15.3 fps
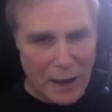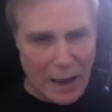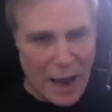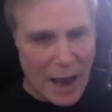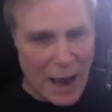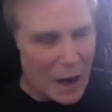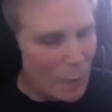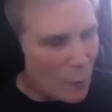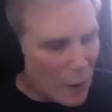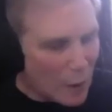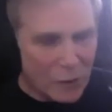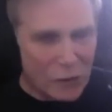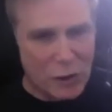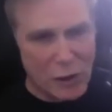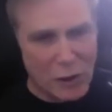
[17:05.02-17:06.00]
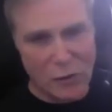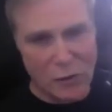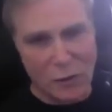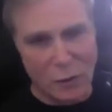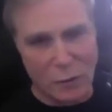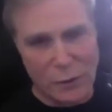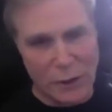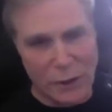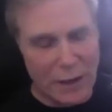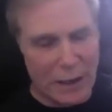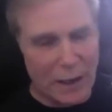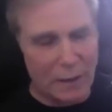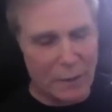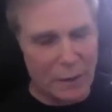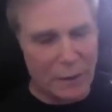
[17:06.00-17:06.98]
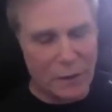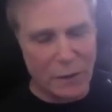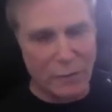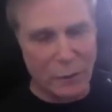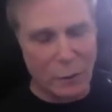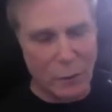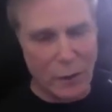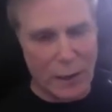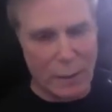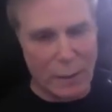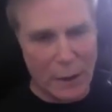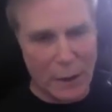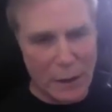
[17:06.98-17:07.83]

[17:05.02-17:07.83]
And I want to change the dynamics of the web